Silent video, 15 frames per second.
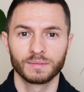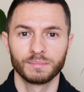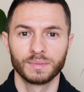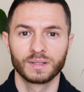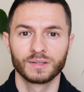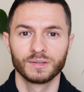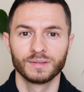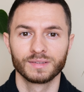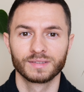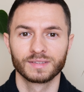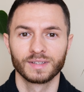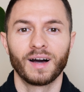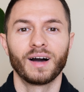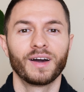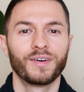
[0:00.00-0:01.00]
because
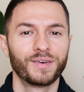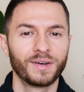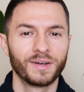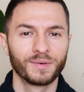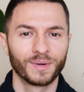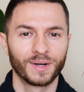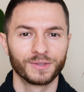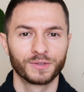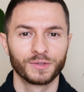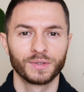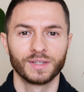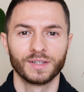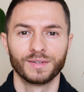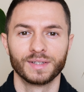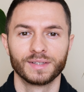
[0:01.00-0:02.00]
I really want to
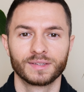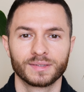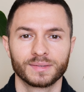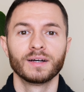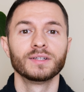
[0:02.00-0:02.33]
hear it.